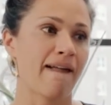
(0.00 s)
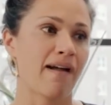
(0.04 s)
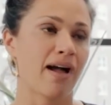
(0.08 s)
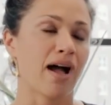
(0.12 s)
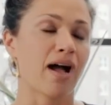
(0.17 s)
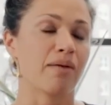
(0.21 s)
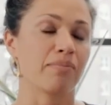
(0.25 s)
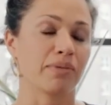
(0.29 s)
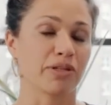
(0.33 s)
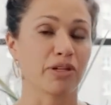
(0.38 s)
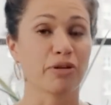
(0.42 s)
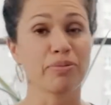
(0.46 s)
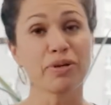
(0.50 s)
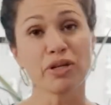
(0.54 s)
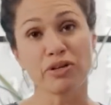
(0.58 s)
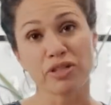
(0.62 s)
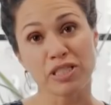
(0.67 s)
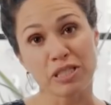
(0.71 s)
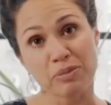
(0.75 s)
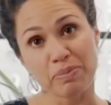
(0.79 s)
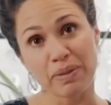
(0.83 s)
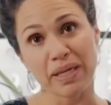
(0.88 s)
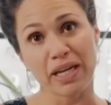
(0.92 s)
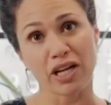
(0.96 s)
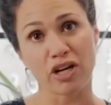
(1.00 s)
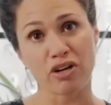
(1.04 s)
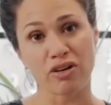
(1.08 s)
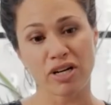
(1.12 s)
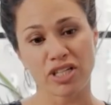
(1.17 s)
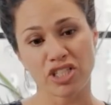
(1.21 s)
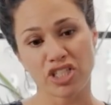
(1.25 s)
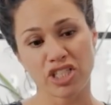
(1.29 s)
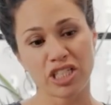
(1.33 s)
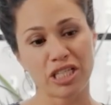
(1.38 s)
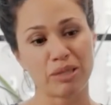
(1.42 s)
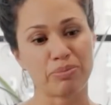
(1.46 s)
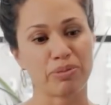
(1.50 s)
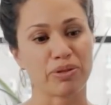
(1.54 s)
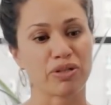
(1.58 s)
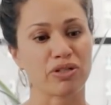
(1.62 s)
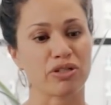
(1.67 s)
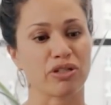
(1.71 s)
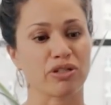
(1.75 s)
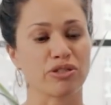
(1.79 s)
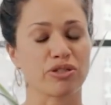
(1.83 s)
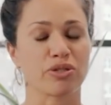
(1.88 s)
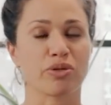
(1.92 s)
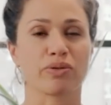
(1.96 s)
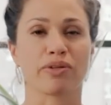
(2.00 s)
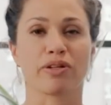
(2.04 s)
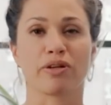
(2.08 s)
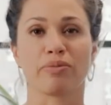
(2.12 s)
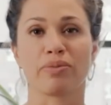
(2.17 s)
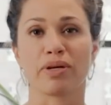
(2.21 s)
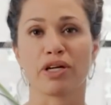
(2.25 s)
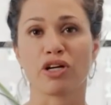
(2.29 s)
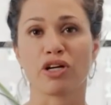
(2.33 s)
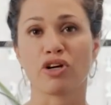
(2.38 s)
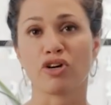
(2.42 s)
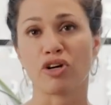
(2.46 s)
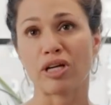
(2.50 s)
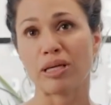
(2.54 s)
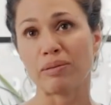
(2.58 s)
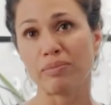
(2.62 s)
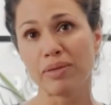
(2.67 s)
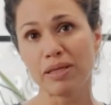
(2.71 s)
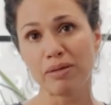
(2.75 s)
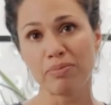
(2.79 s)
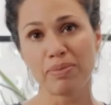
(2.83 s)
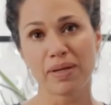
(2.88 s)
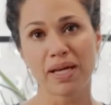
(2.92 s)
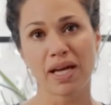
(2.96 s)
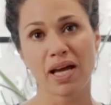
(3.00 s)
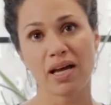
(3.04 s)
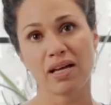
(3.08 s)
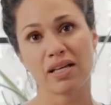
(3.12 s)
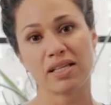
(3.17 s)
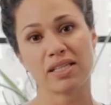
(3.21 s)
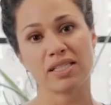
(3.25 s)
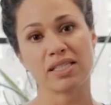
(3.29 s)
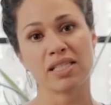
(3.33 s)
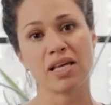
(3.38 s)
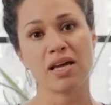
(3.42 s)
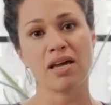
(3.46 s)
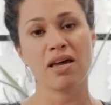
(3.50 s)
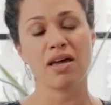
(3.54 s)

a little bit crispy and crunchy, but they're also a little bit creamy because